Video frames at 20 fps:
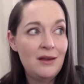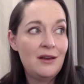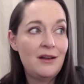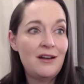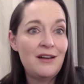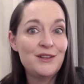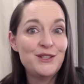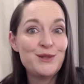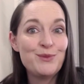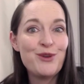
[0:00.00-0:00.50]

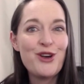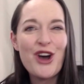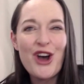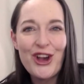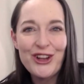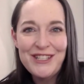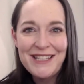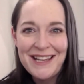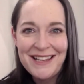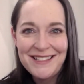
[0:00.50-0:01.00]
some
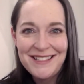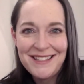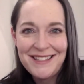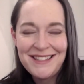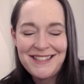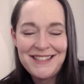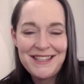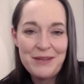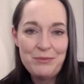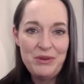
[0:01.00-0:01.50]

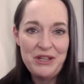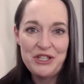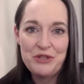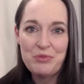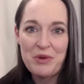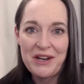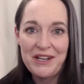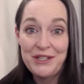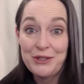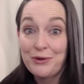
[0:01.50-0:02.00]
contests the Beachbody's